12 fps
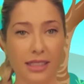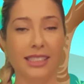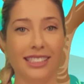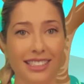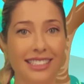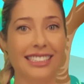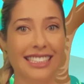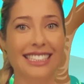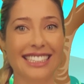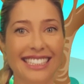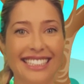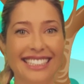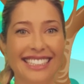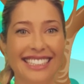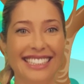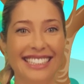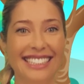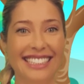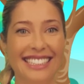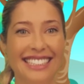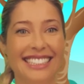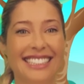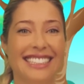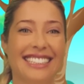Okay, tell us one last
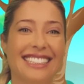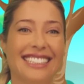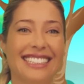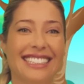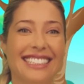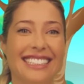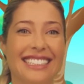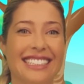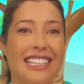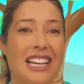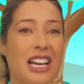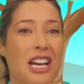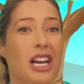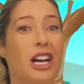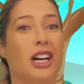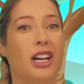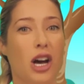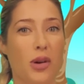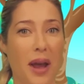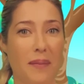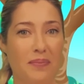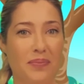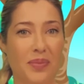fun fact about grizzly bears. Okay.